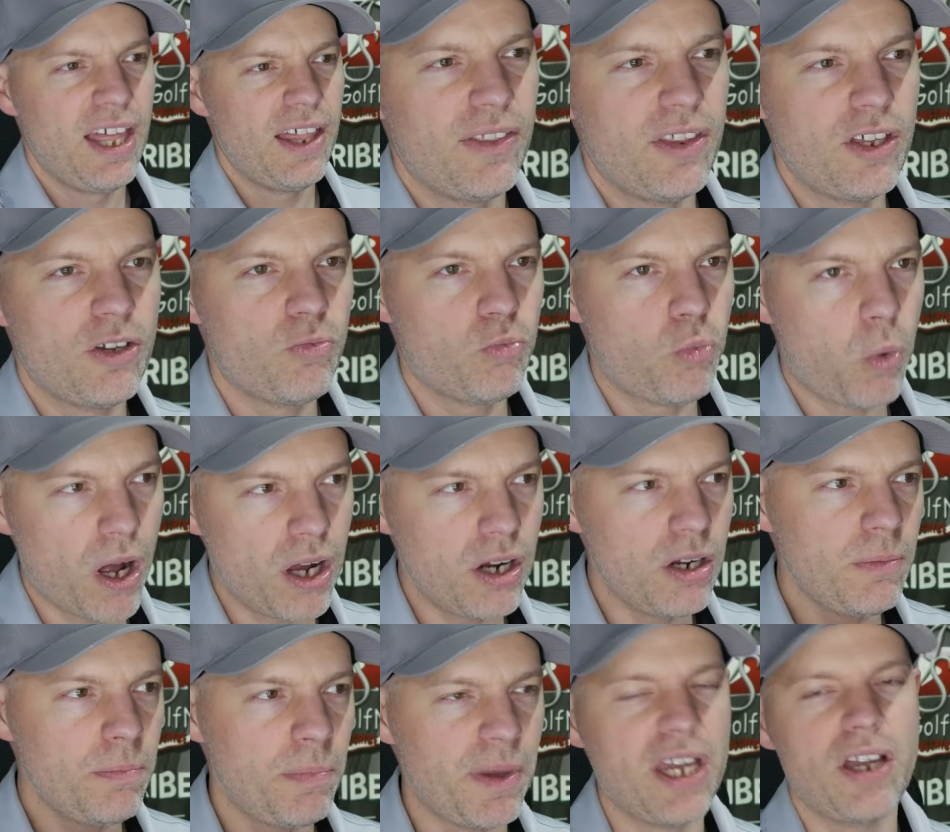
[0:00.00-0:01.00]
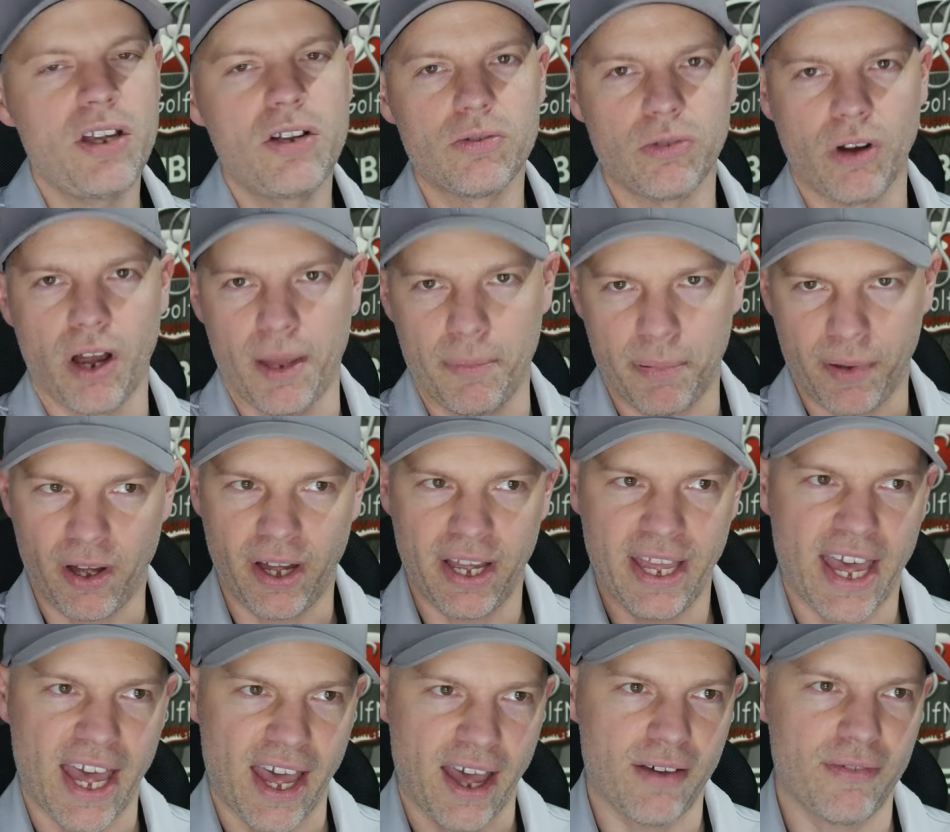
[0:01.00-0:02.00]
The one big gripe I
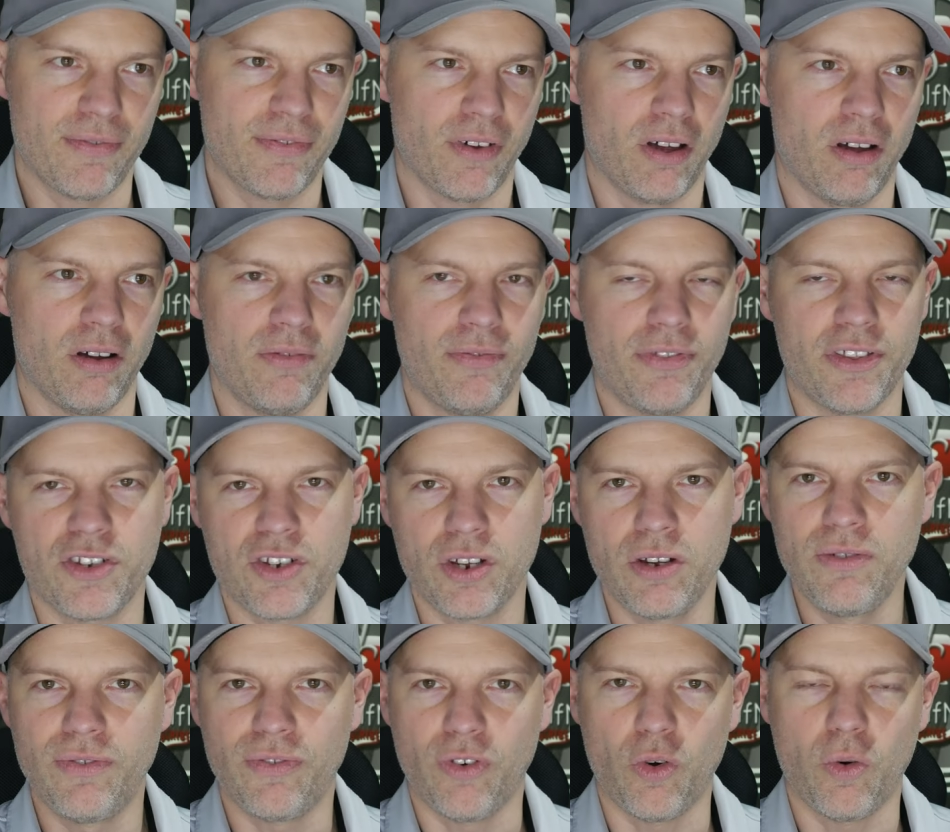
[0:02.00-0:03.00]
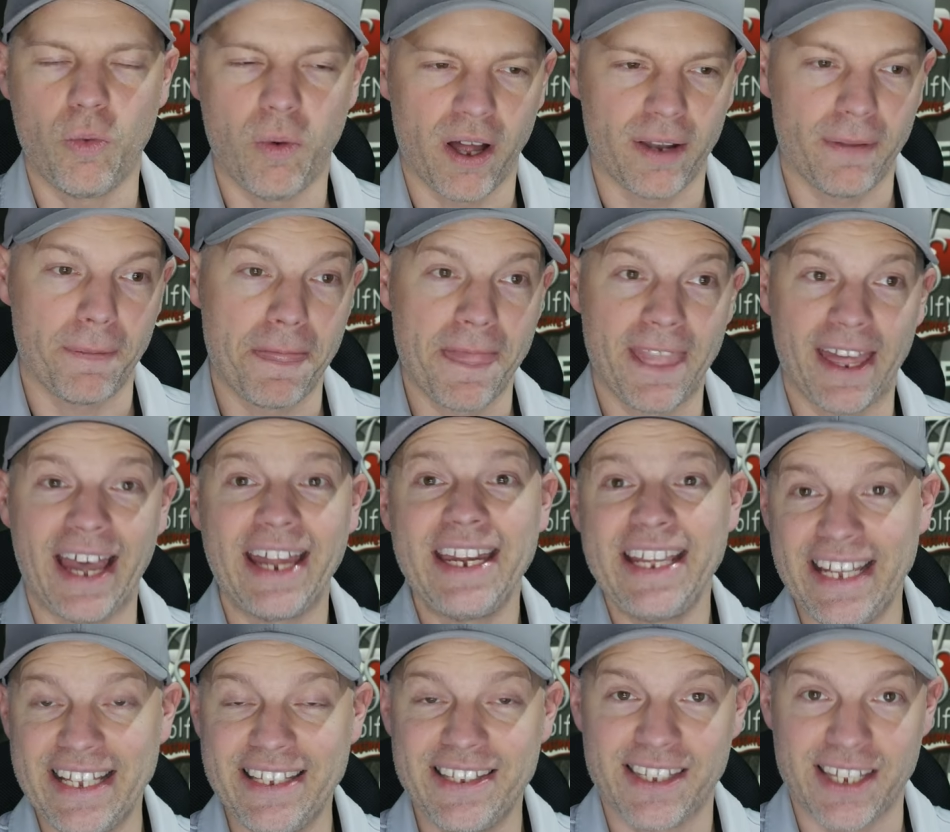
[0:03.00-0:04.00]
have of the 241, and
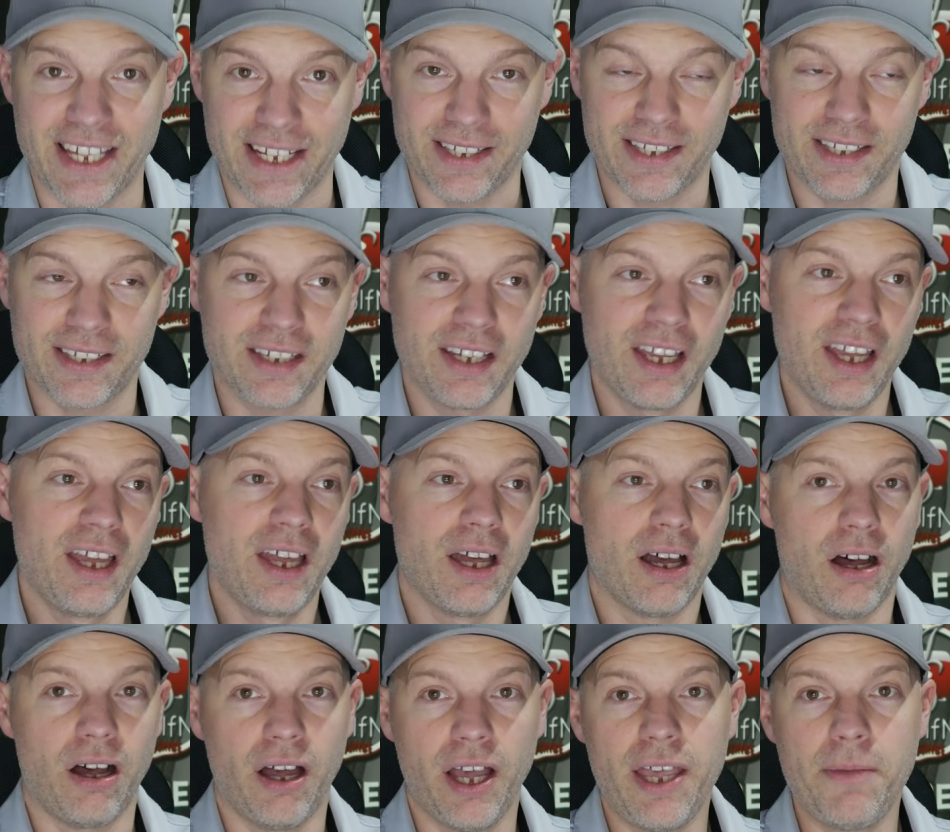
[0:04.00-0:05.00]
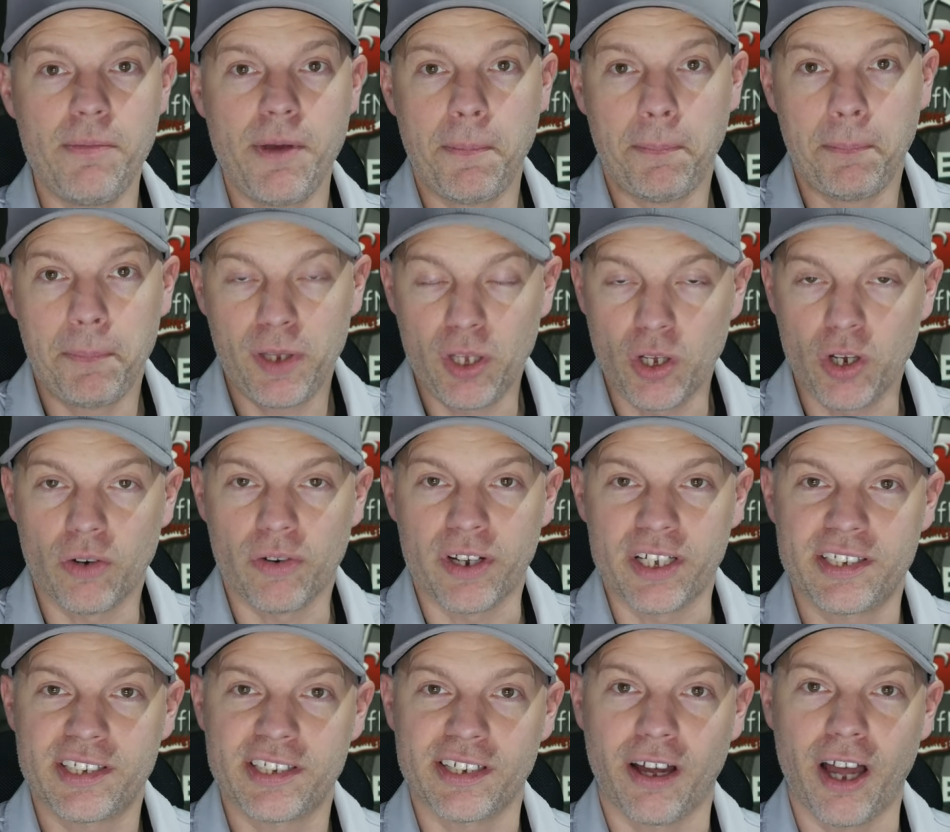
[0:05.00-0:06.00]
it is this. I am a
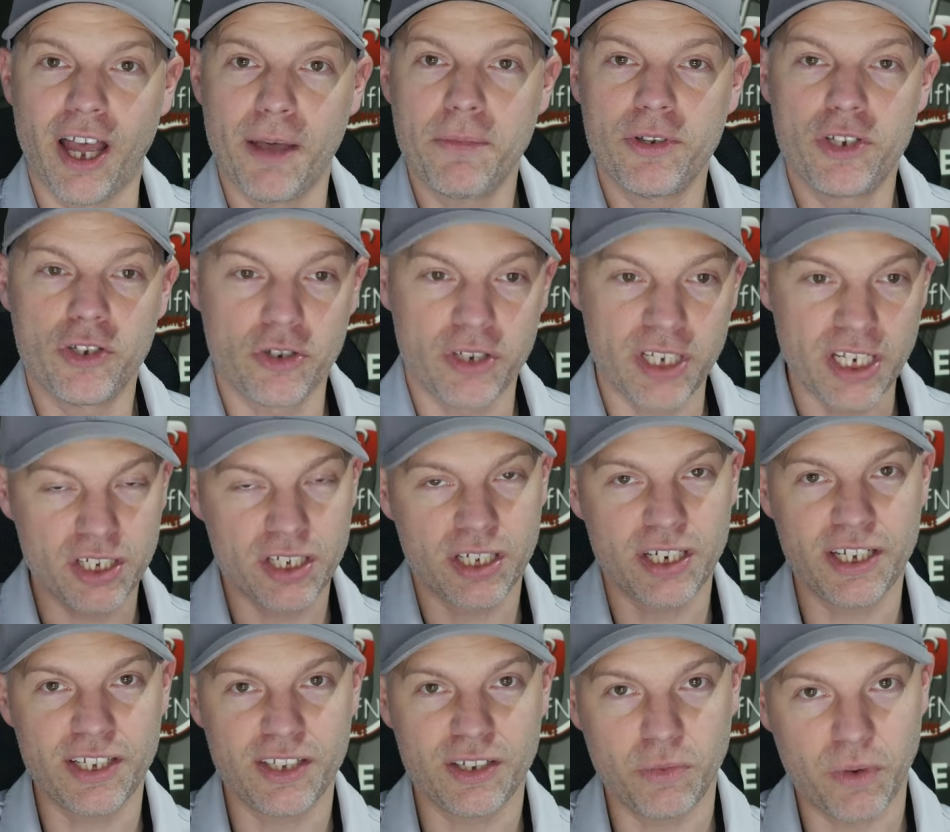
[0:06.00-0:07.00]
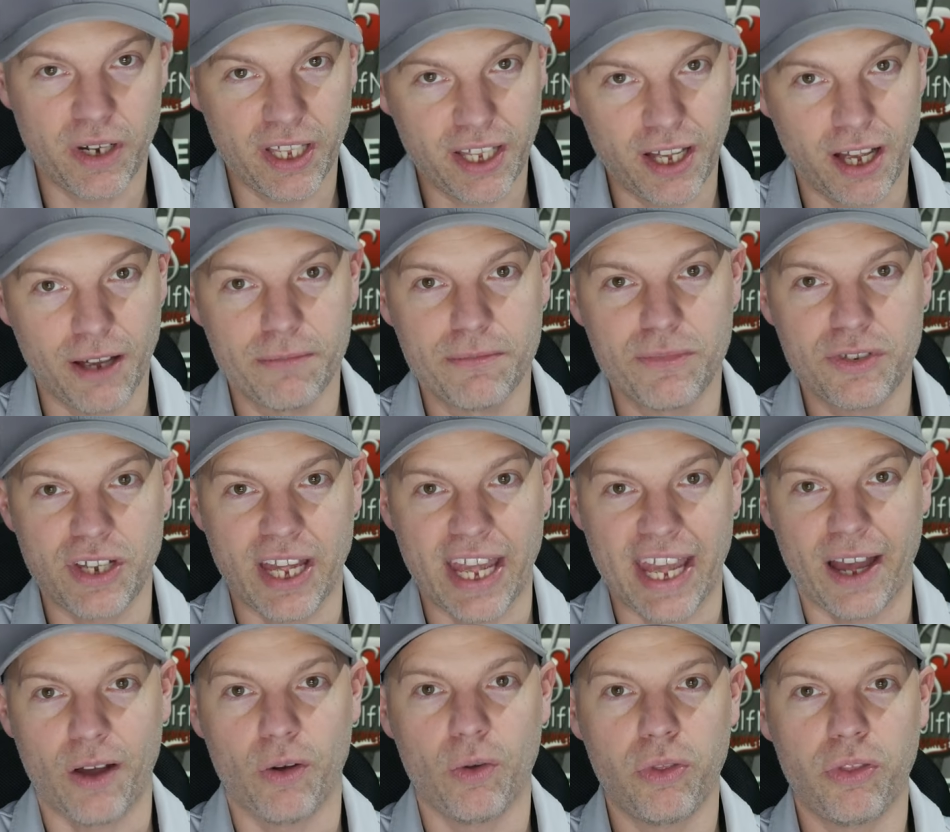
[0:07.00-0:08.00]
purist. I am a traditionalist when it comes to
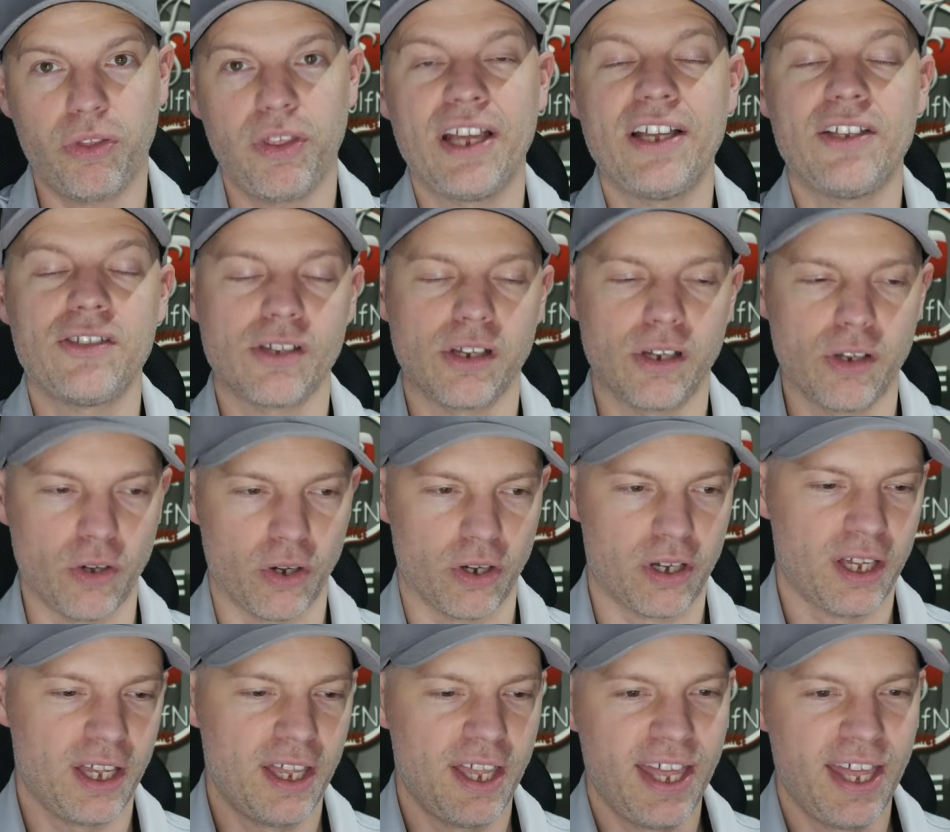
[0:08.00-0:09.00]
how things look.